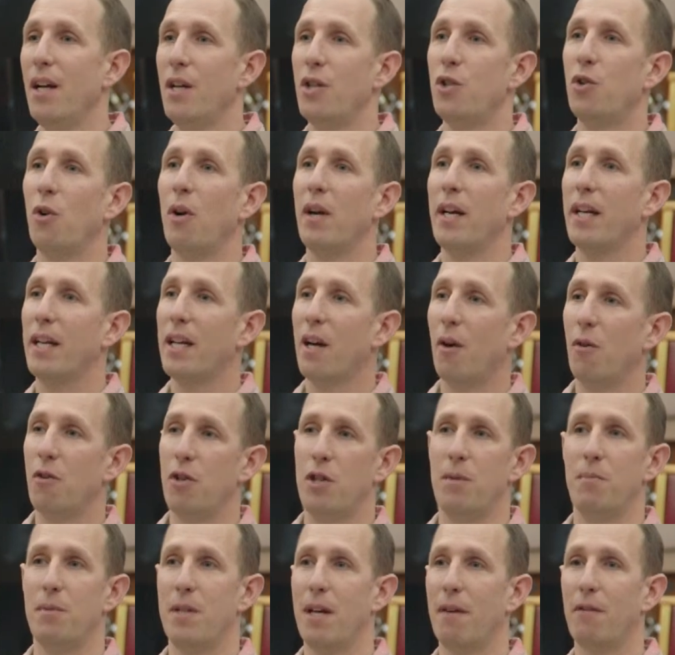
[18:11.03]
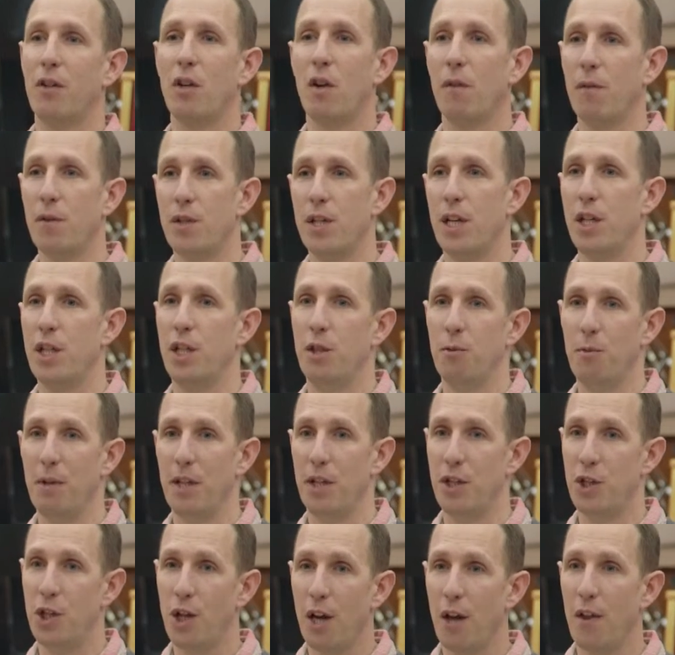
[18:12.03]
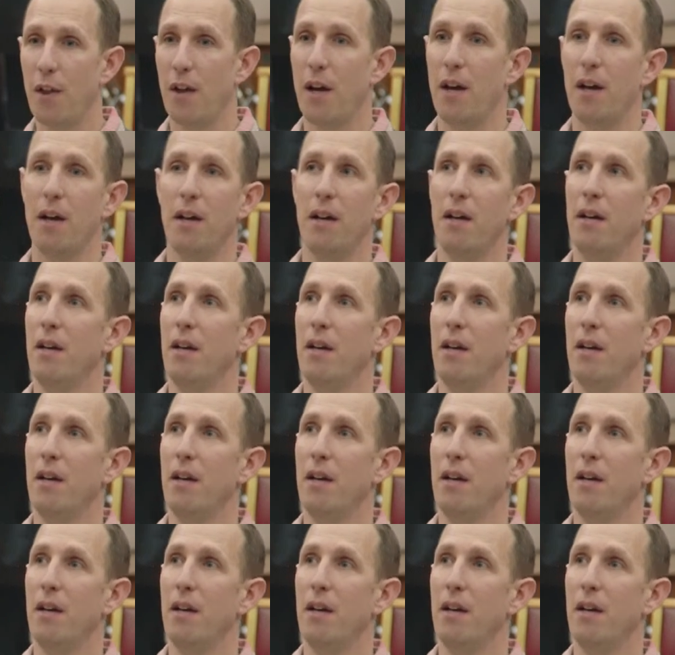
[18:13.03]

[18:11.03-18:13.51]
try and encourage them to have conversations with each other.